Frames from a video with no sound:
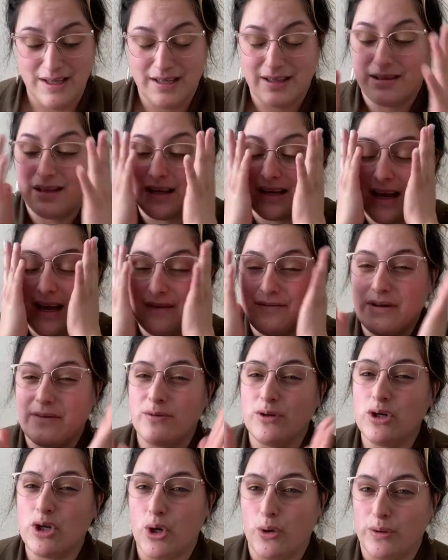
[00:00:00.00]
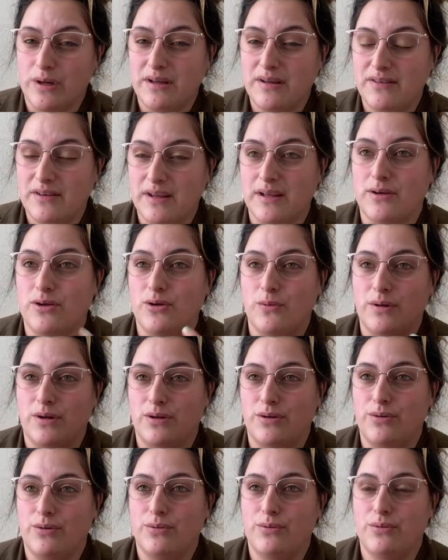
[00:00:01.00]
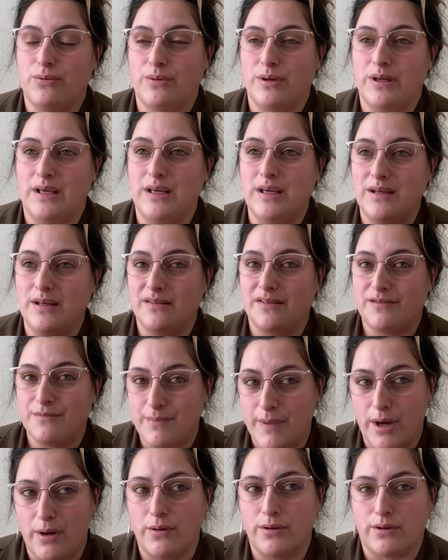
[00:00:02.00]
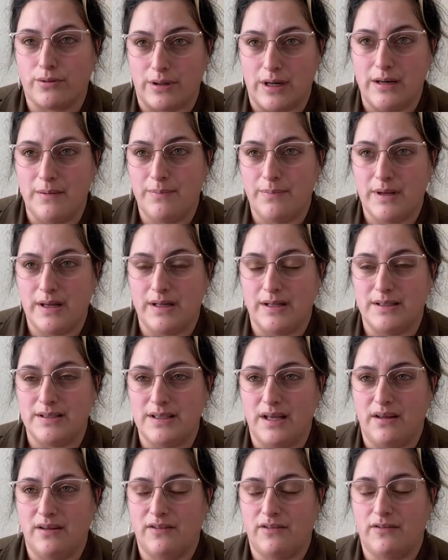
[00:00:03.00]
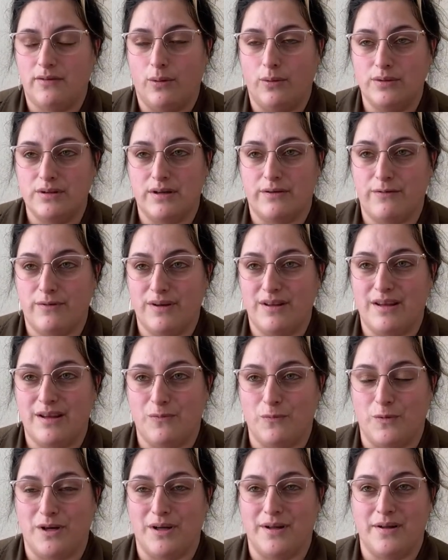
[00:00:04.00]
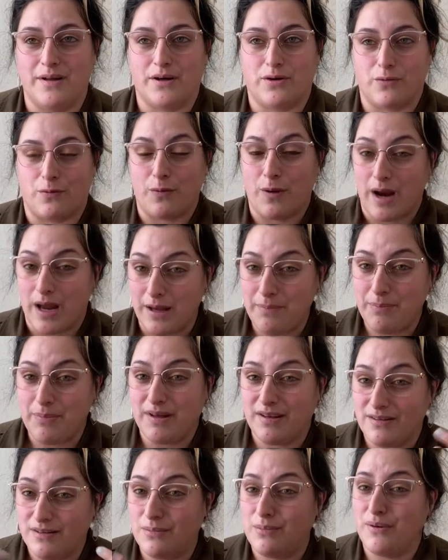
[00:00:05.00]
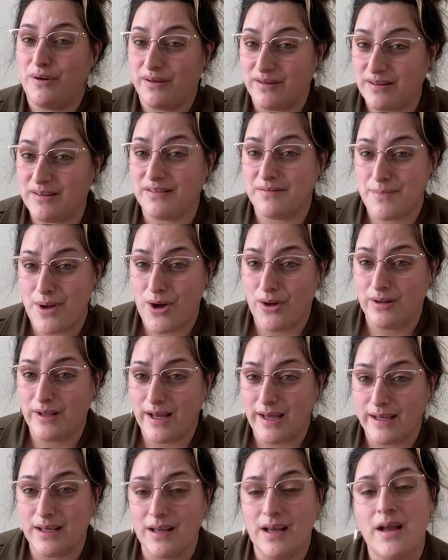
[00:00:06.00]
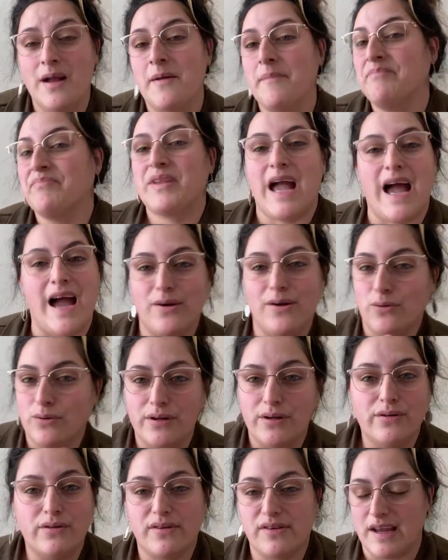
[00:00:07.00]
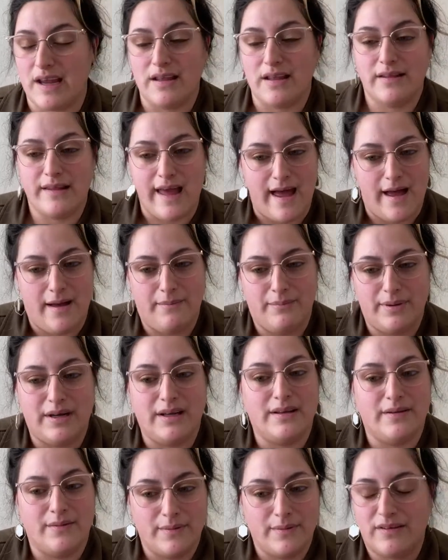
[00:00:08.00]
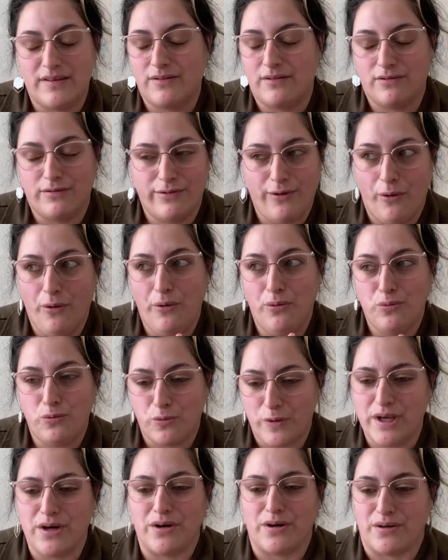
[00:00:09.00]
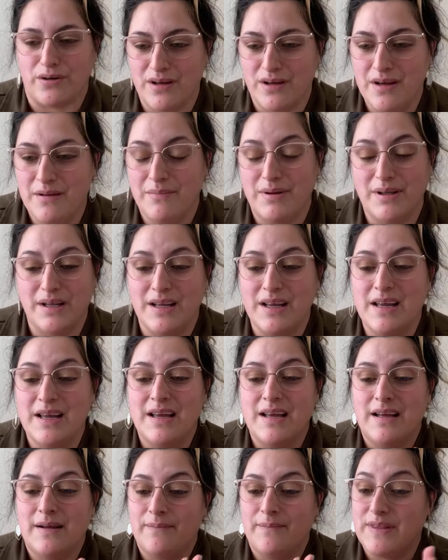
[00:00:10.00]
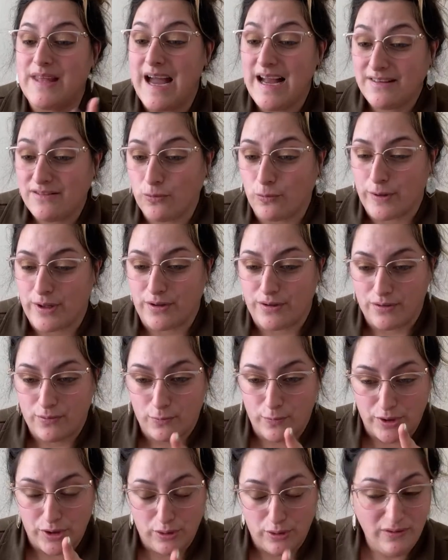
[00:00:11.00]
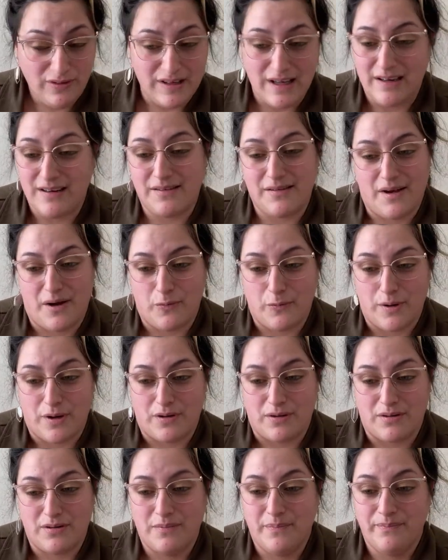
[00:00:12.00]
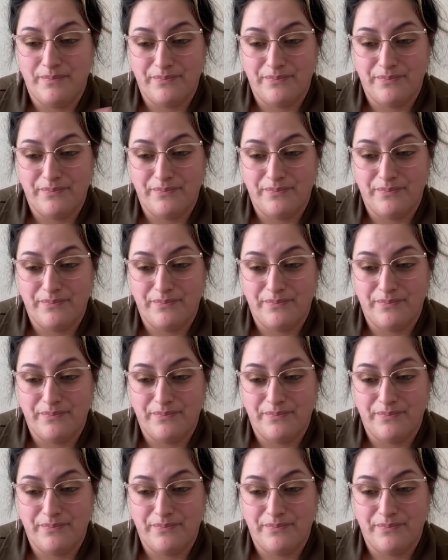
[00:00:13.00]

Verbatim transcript: like, have you ever noticed like you you eat and smell a grape and it tastes so different than what grape is supposed to smell like? I don't understand that, but it, it's so weird. But it, that's weird. What you said is not weird.